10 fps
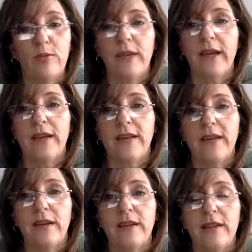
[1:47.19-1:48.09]
And
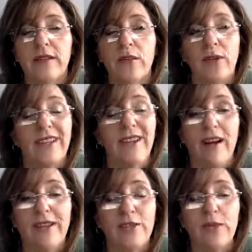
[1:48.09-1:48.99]
uh, so, and
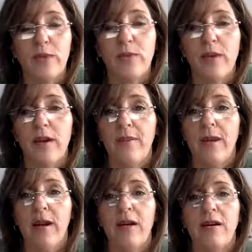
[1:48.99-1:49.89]
God has really put it on
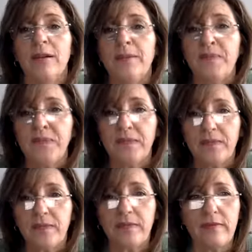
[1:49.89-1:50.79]
my heart.
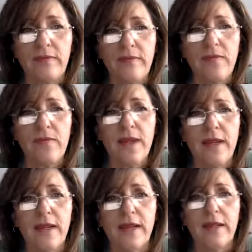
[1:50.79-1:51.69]

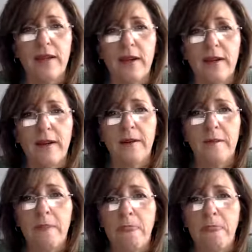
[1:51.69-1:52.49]
And, um,